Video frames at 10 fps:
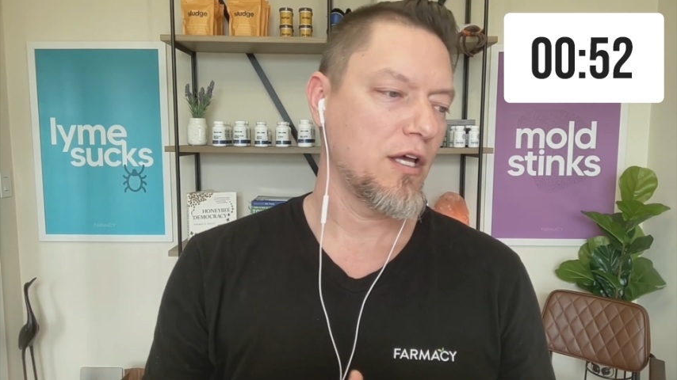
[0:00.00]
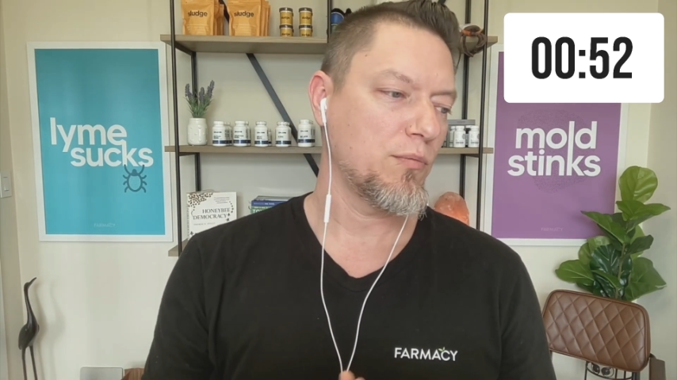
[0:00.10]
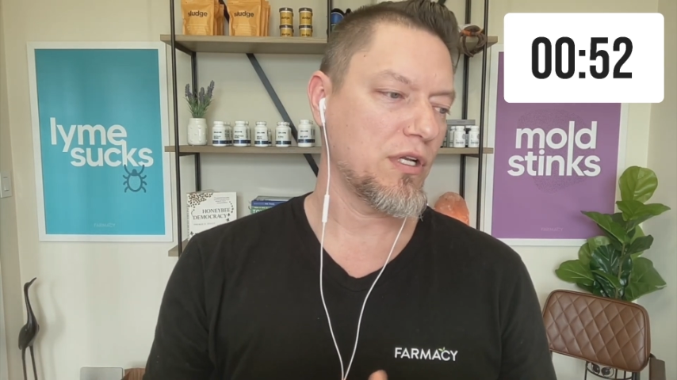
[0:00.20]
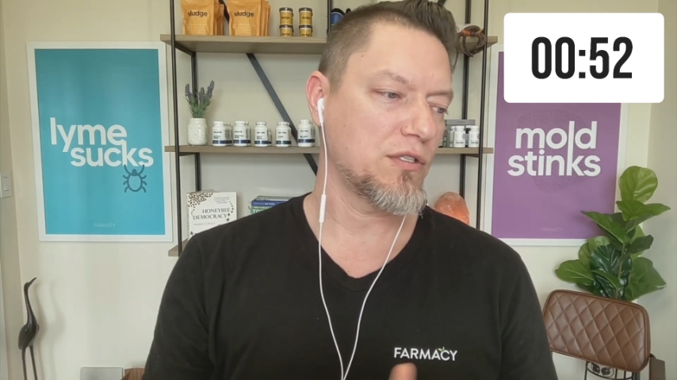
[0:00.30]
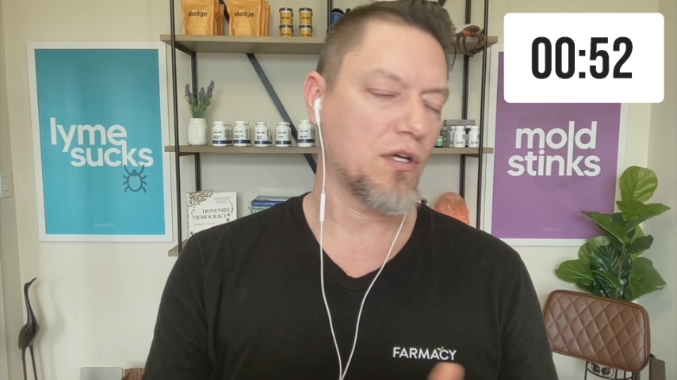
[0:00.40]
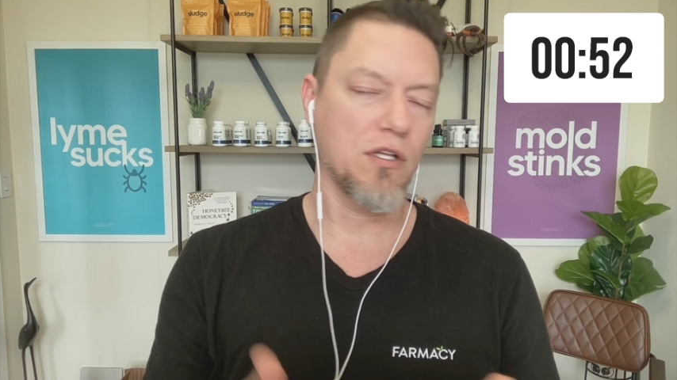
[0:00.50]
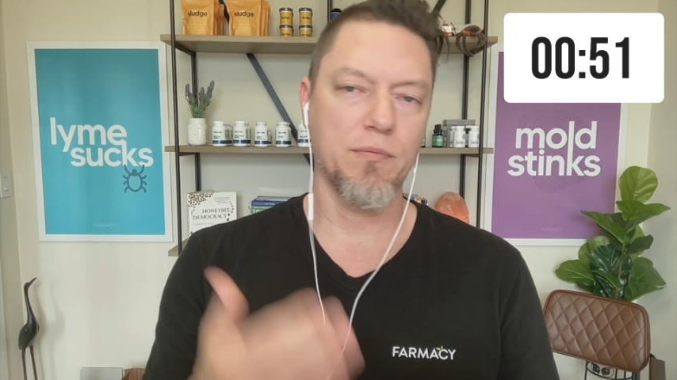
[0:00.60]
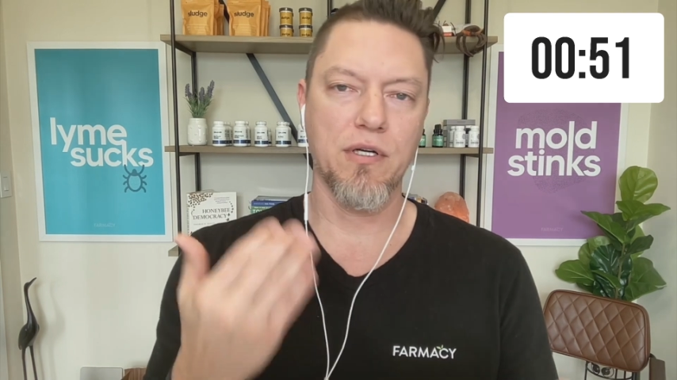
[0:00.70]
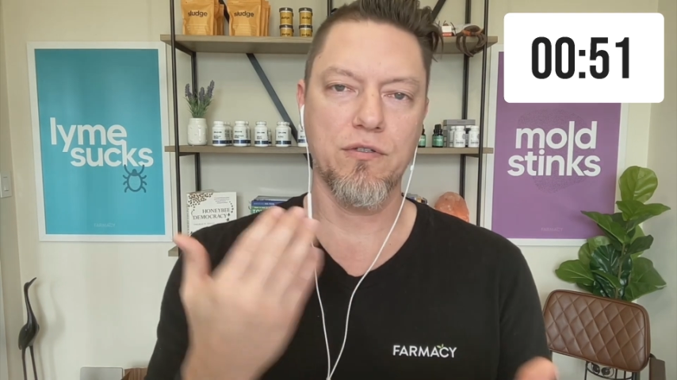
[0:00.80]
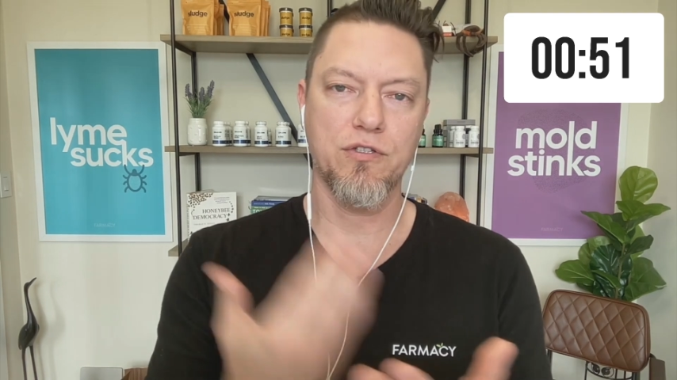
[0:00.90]
but it's all
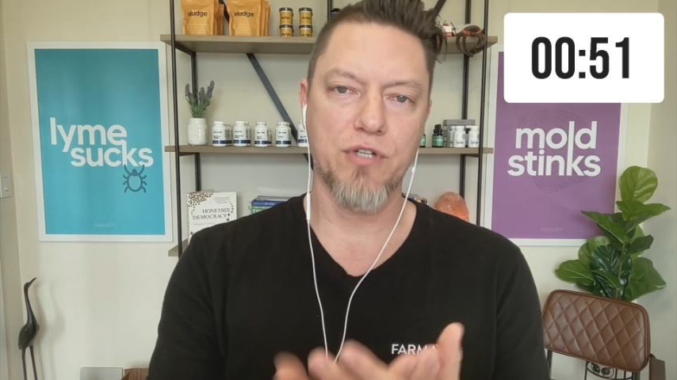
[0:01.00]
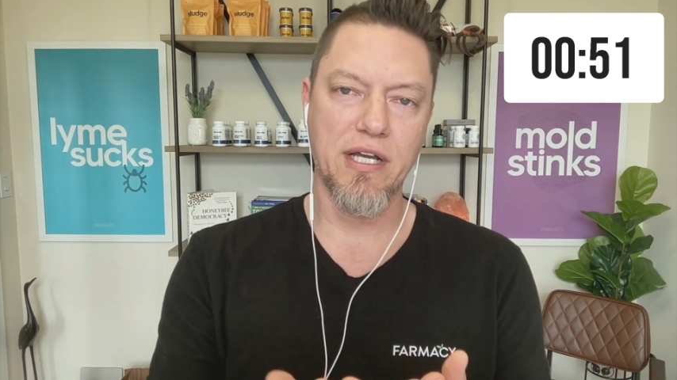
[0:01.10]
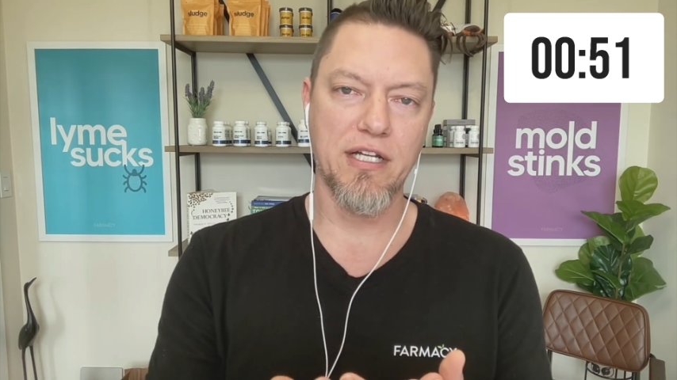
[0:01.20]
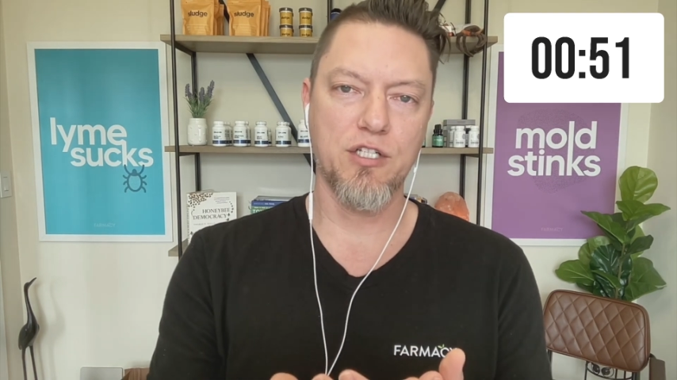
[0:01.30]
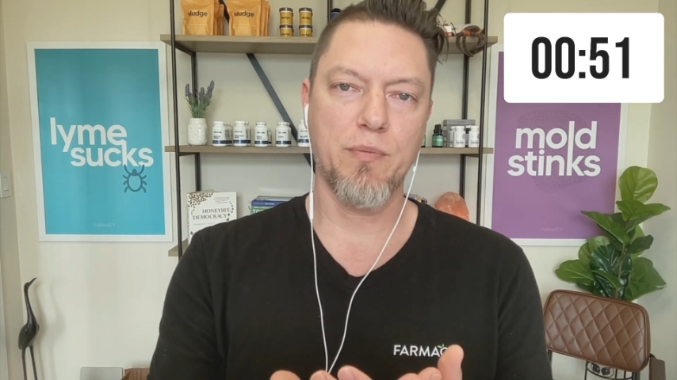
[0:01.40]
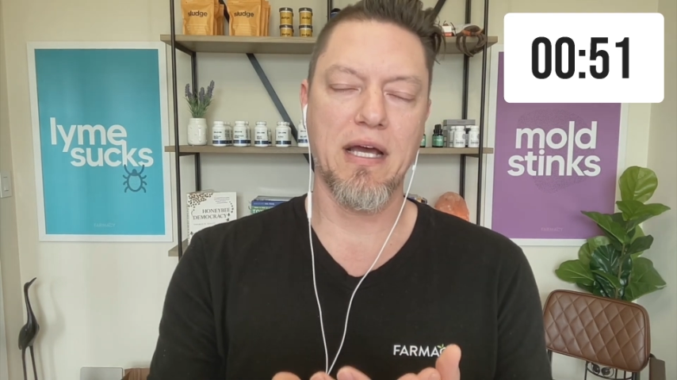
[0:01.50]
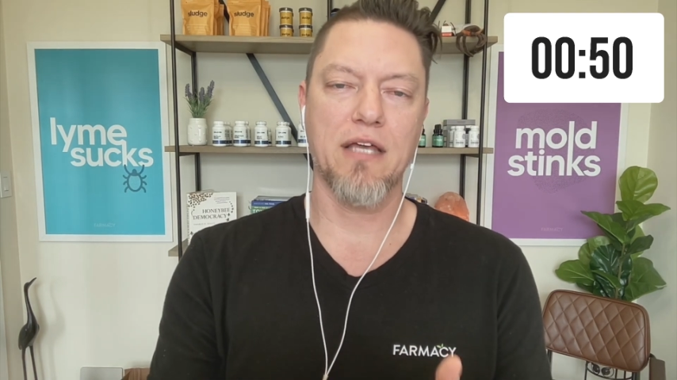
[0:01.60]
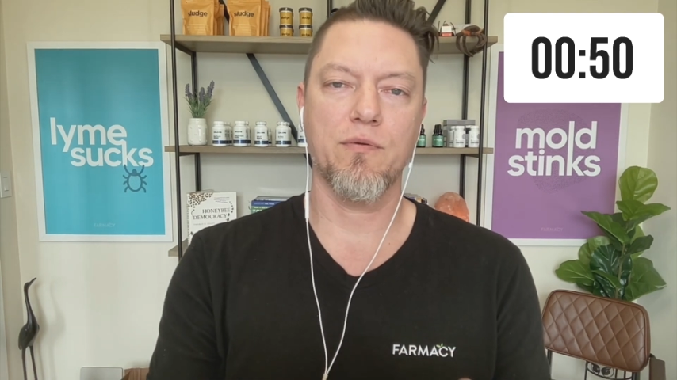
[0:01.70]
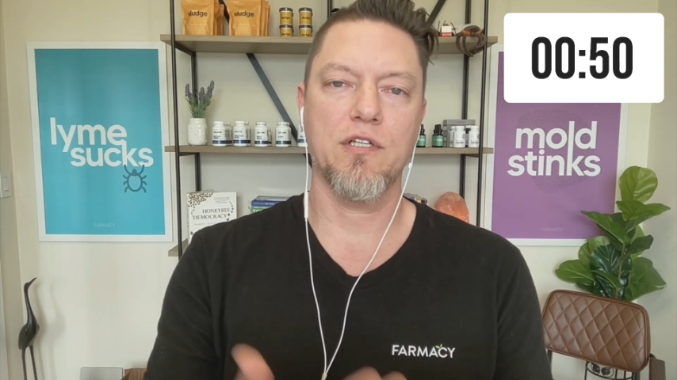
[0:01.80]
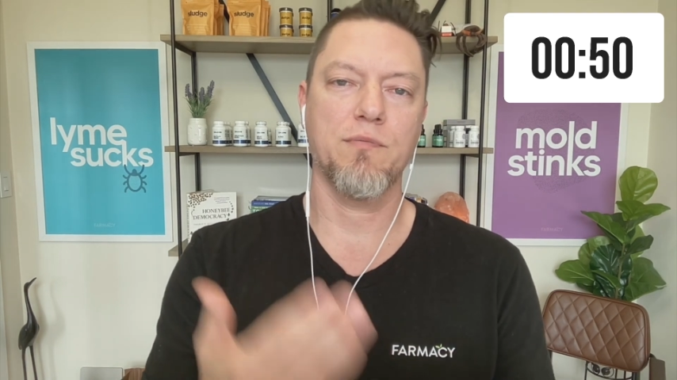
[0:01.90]
about drainage
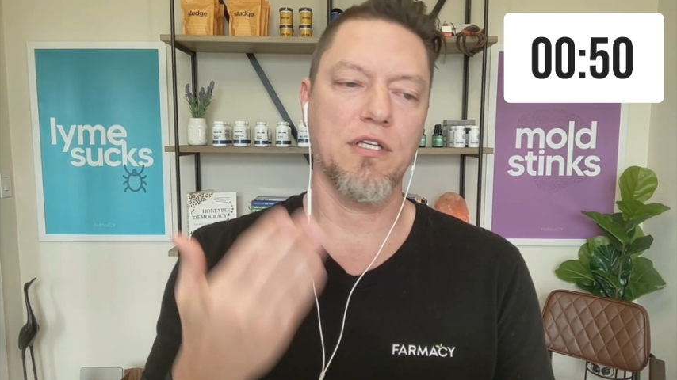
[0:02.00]
pathways.